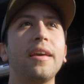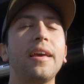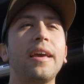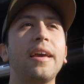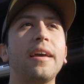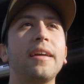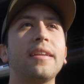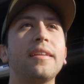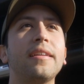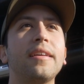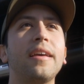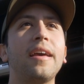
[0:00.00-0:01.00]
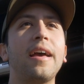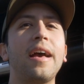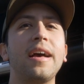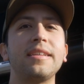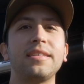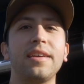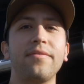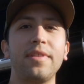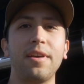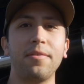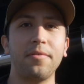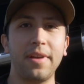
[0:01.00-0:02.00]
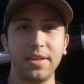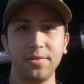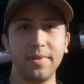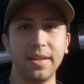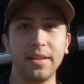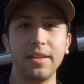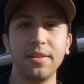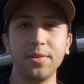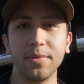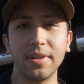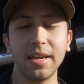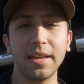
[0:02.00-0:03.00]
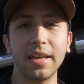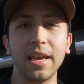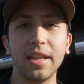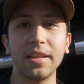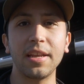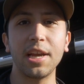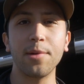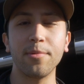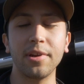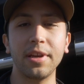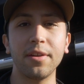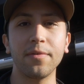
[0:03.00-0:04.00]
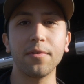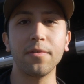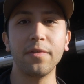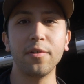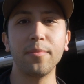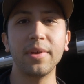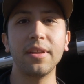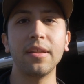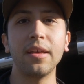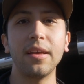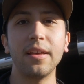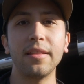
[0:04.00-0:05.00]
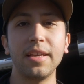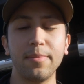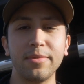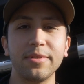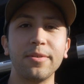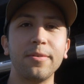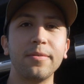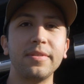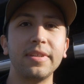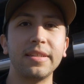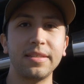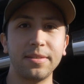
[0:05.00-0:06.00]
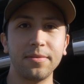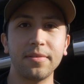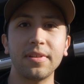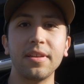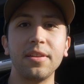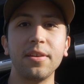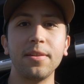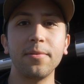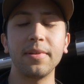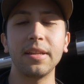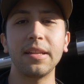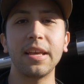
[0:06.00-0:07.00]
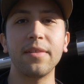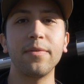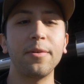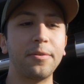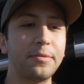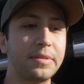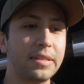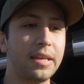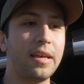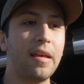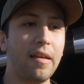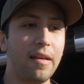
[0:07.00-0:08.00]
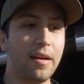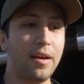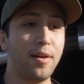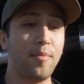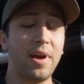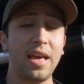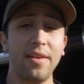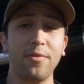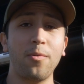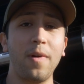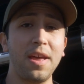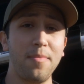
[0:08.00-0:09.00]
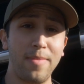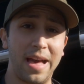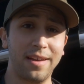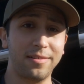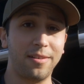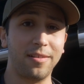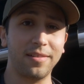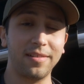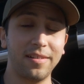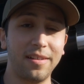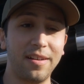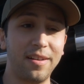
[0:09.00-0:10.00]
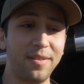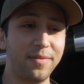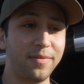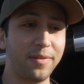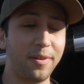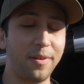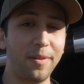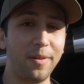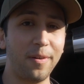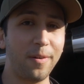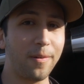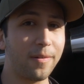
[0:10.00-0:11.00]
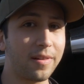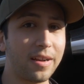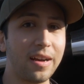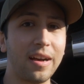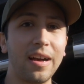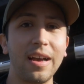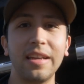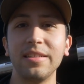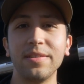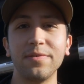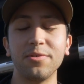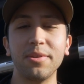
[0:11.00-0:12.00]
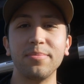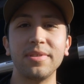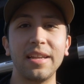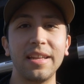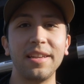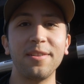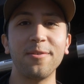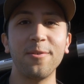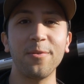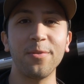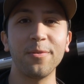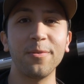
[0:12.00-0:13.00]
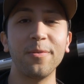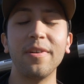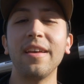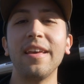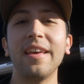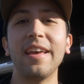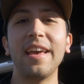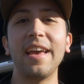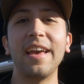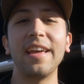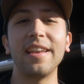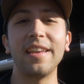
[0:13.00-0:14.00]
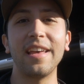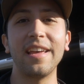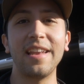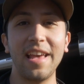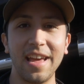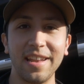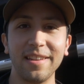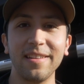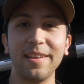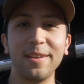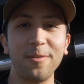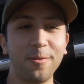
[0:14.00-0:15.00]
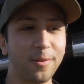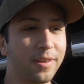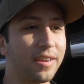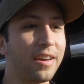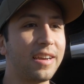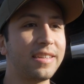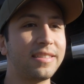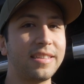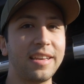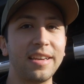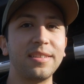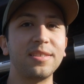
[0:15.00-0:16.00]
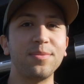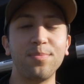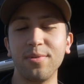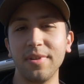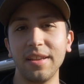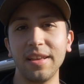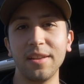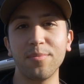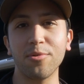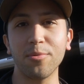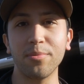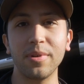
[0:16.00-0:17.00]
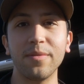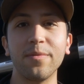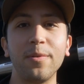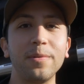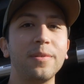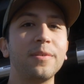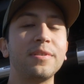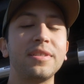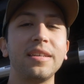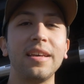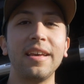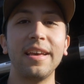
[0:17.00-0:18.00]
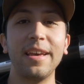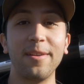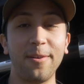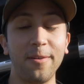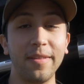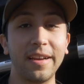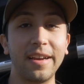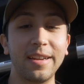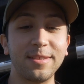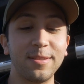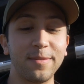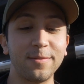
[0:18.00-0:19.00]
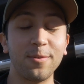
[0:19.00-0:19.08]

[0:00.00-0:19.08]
And as I've now graduated into a dedicated camera here for filming the episodes and still continuing to take photos, I have quite a backlog of all kinds of trips that I need to go through and edit and organize and just put in appropriate folders and all that kind of stuff.